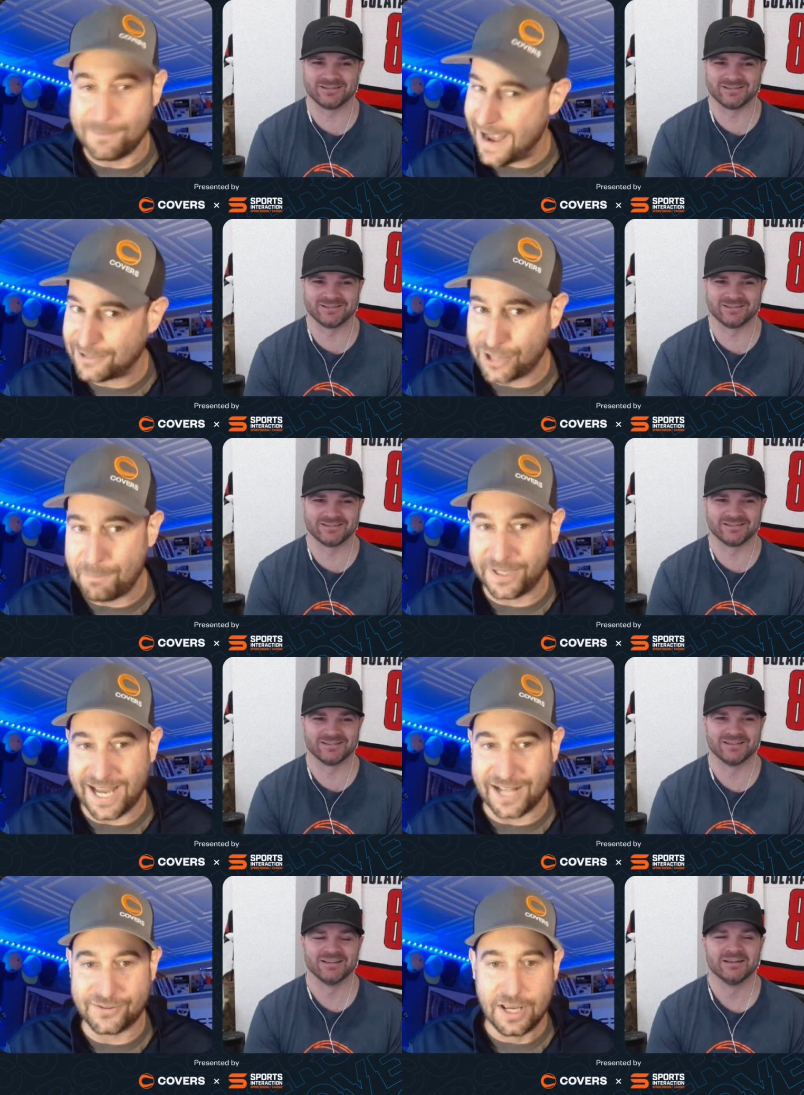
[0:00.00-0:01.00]
Speaker 1: to match up
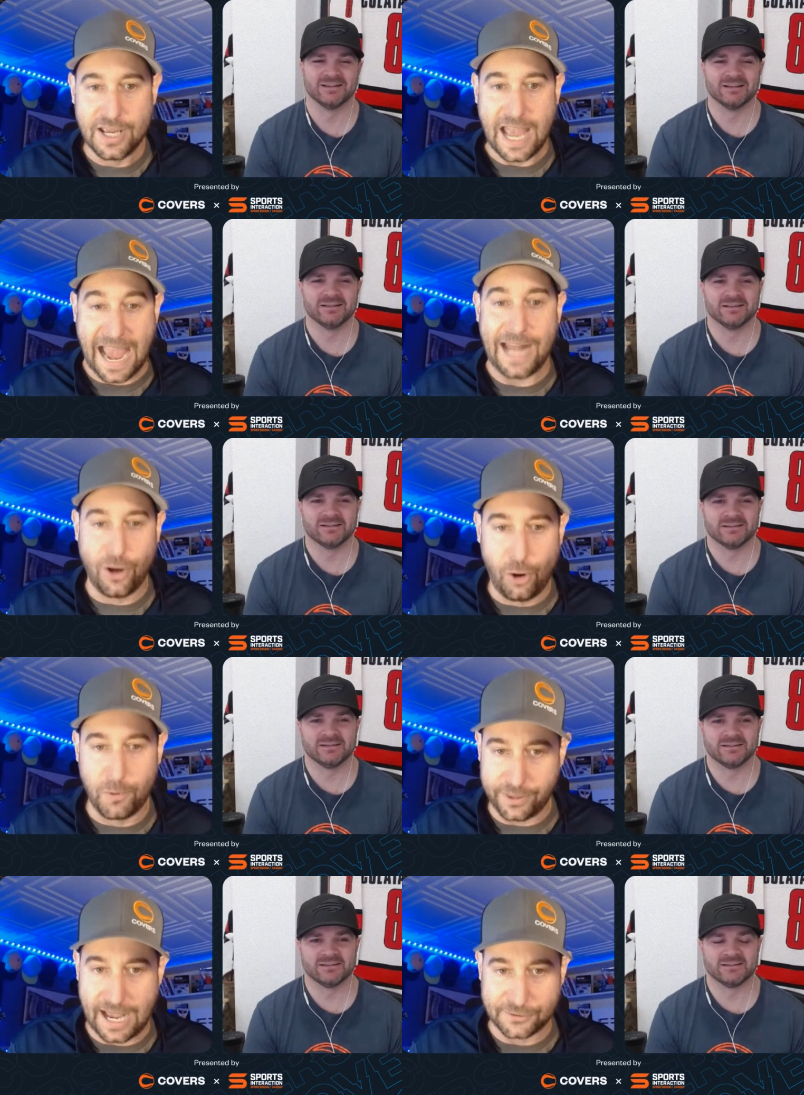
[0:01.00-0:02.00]
against at home
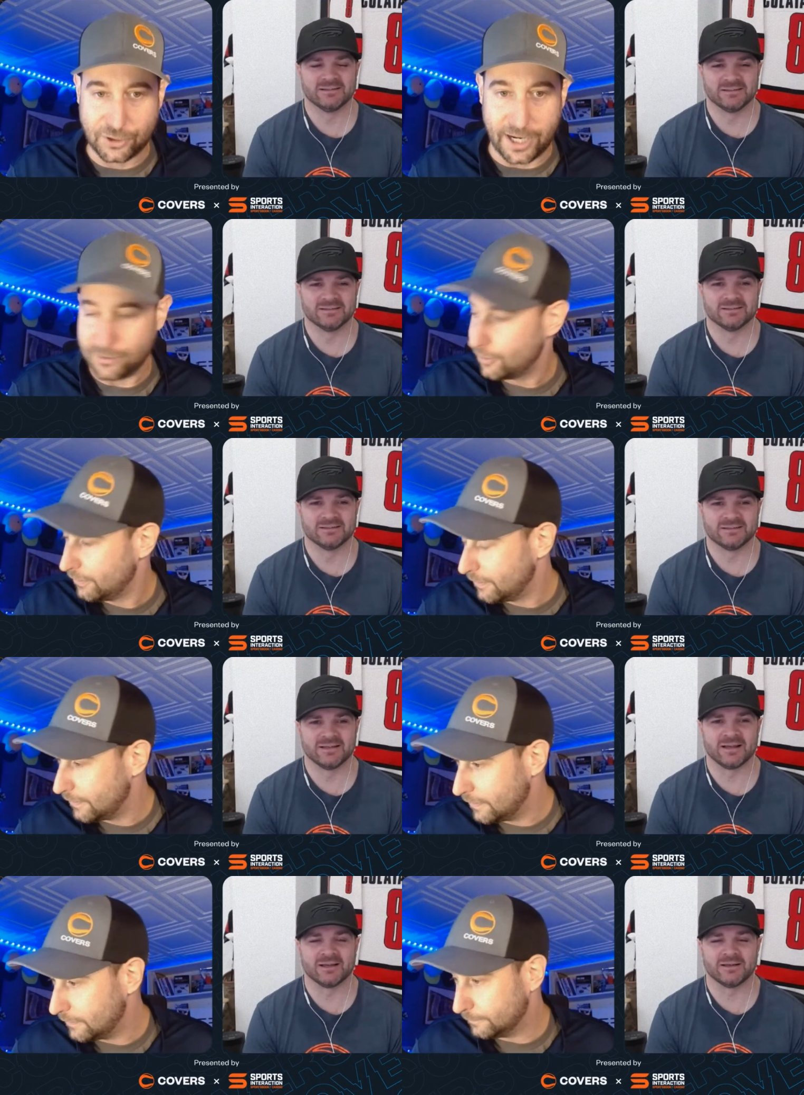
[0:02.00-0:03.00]
with last change.
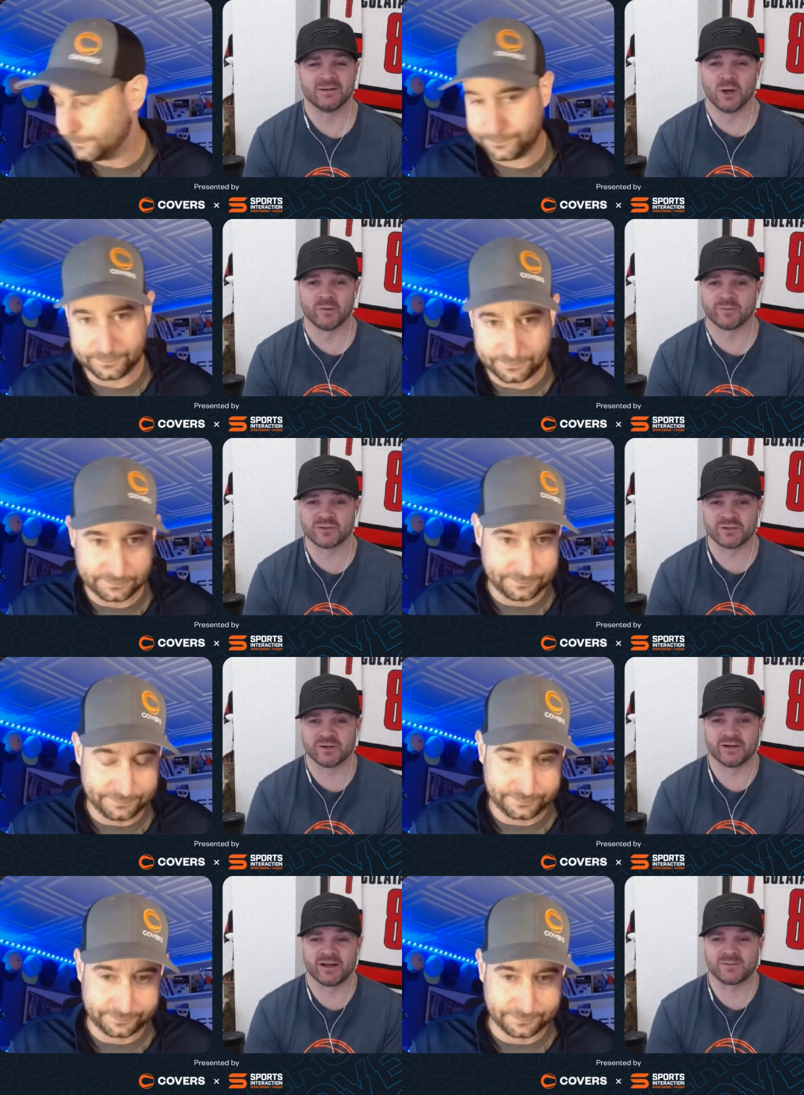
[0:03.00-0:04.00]
Speaker 2: Yeah, no, for
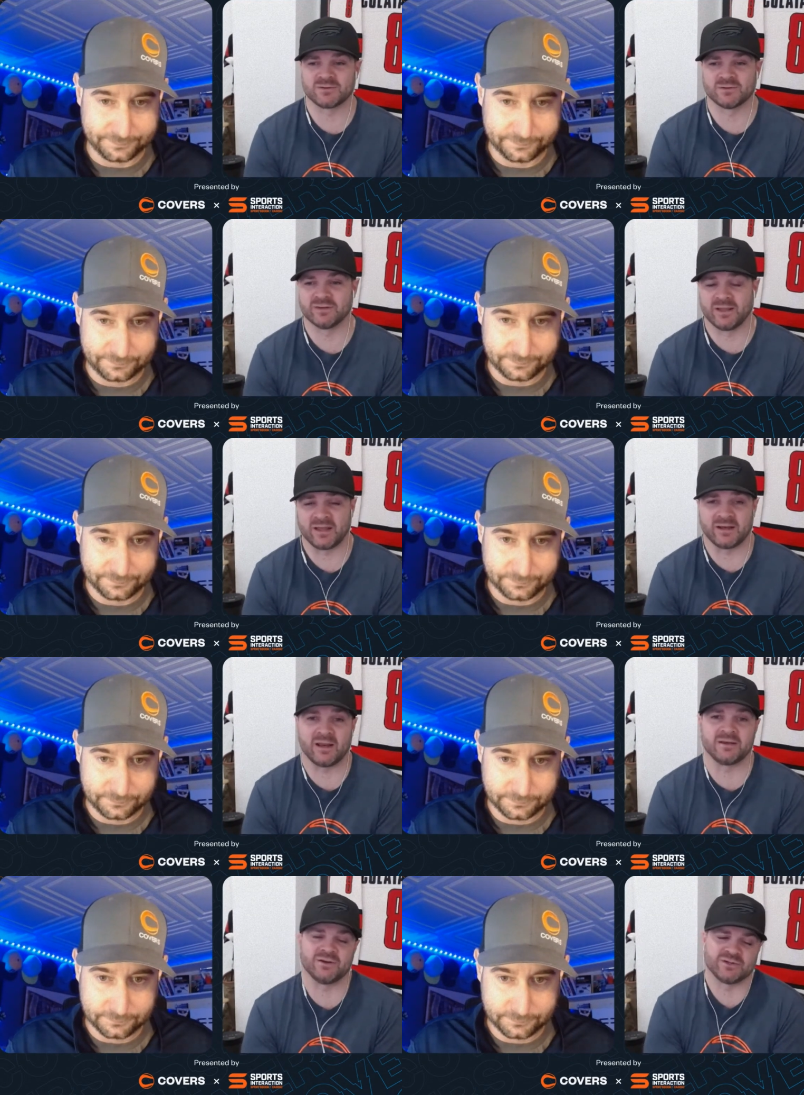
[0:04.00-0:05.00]
sure, it absolutely can.
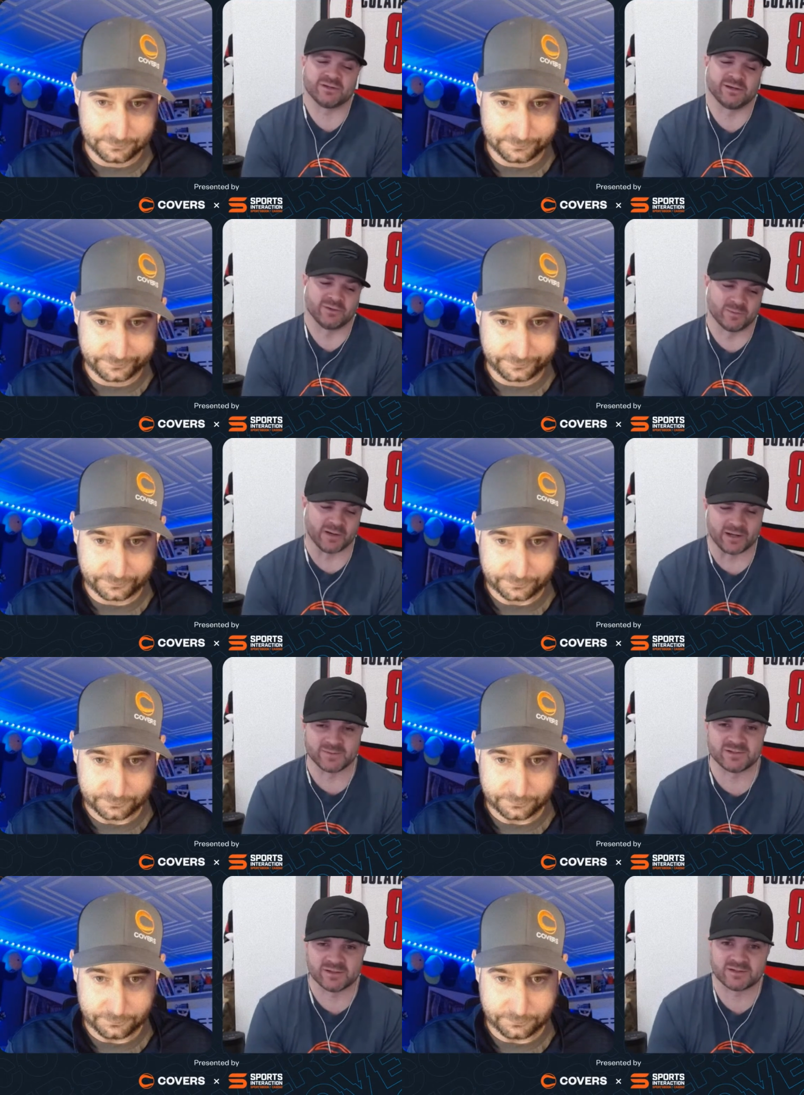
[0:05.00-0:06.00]
And you just look at their
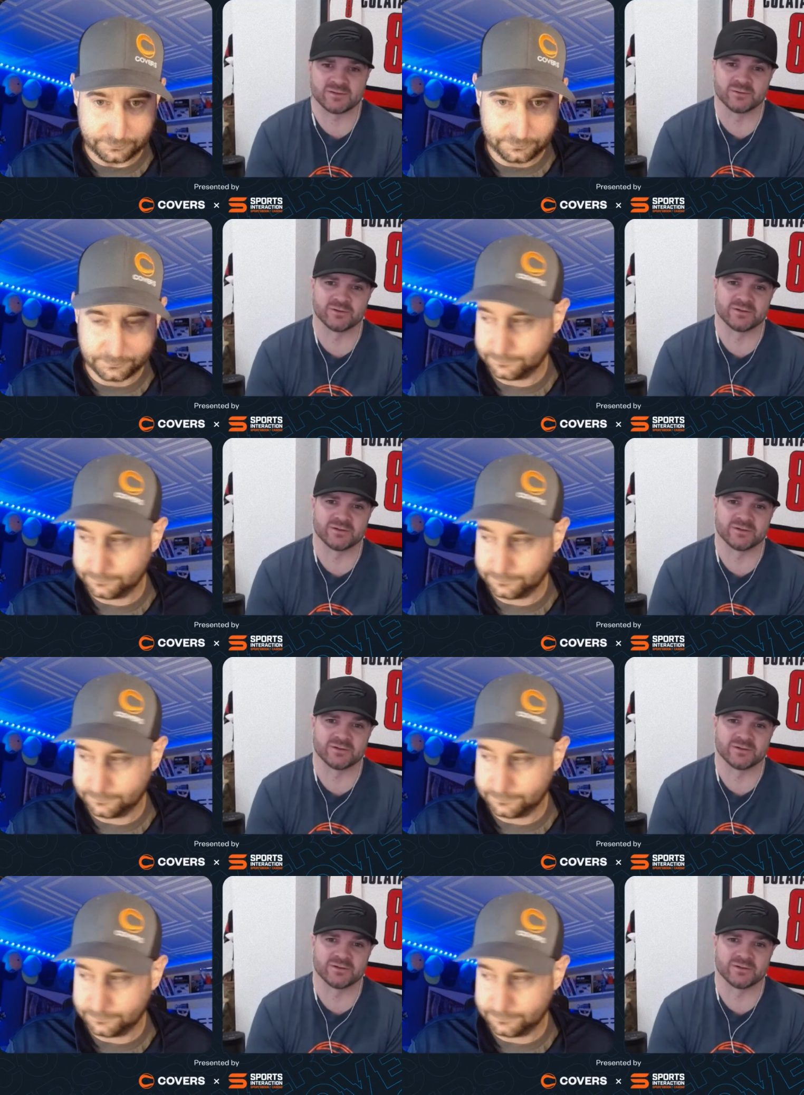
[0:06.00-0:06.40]
bottom six too.